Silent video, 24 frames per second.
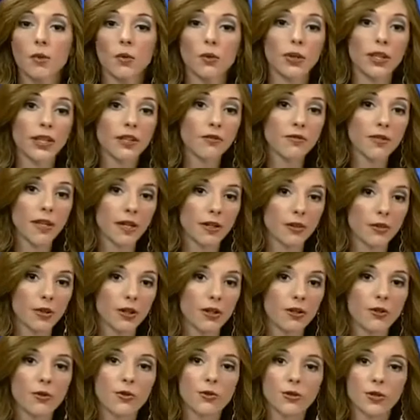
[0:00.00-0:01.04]
Marine veteran
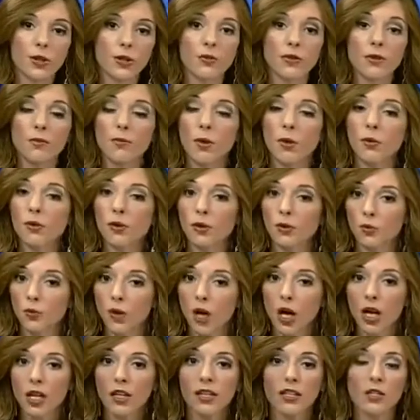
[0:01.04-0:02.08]
who served in both
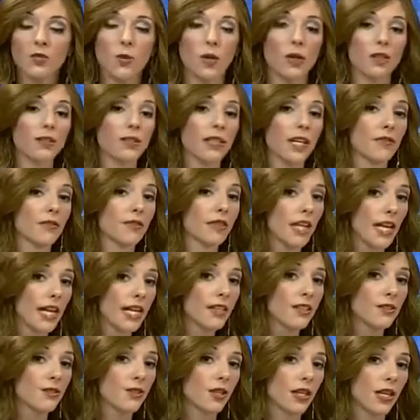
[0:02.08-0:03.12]
Iraq as well as
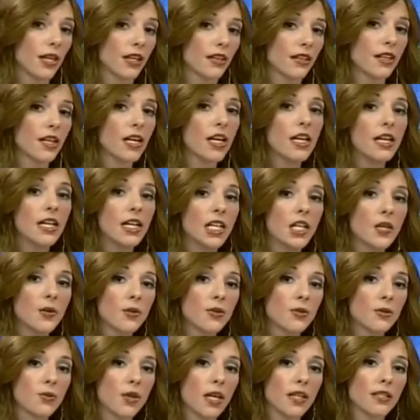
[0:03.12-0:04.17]
Afghanistan. He was
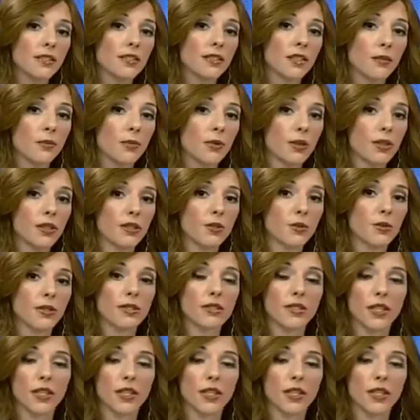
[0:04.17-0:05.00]
arrested and put into a